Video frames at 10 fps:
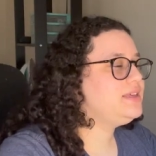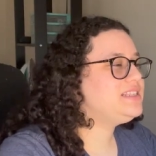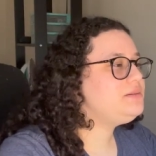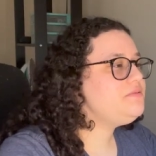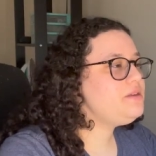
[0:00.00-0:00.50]

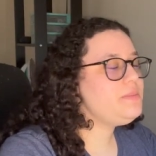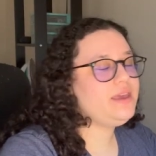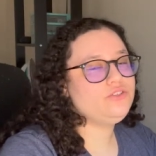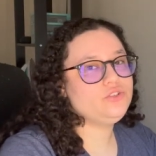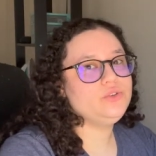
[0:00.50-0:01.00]
Some of them may
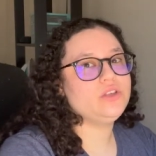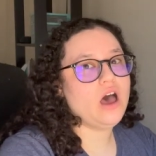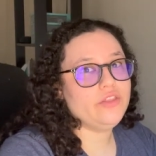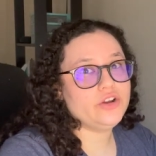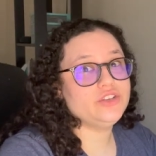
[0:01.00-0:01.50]
introduce
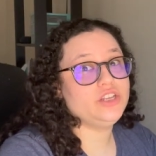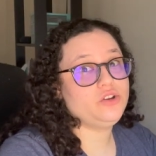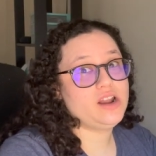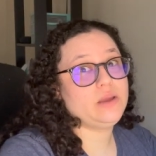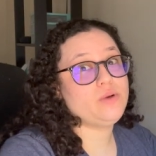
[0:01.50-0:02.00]
other
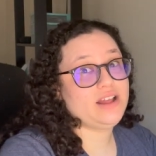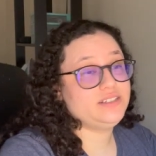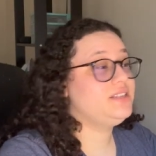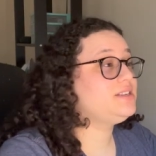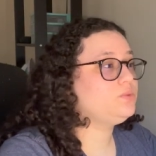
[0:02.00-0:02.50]
syncretic
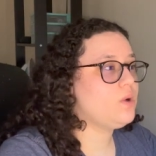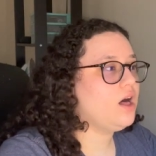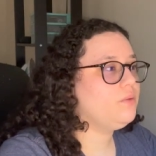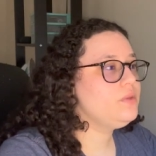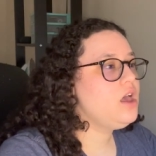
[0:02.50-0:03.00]
practices as well,